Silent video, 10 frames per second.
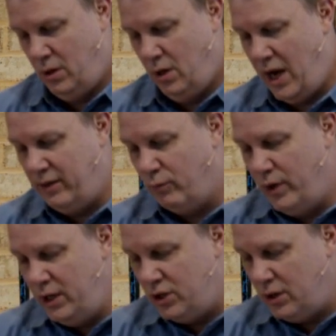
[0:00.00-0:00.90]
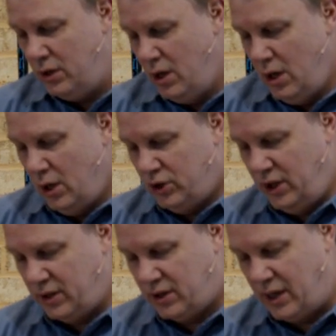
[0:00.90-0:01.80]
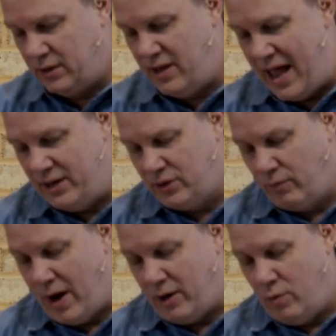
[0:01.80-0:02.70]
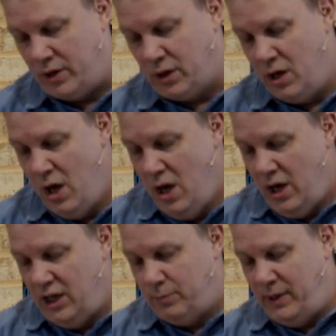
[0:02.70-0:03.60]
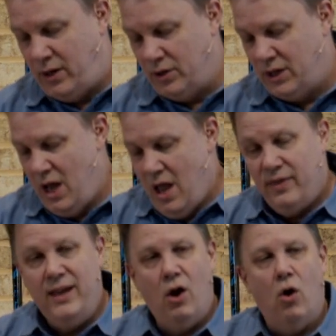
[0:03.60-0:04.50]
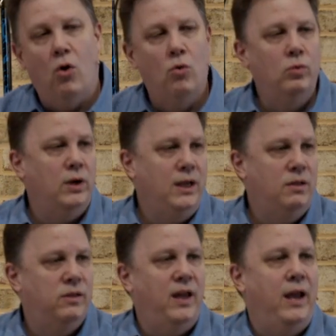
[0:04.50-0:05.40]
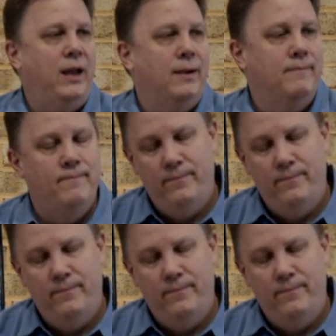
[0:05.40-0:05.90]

And the reason Jesus says that is the right question is because the only thing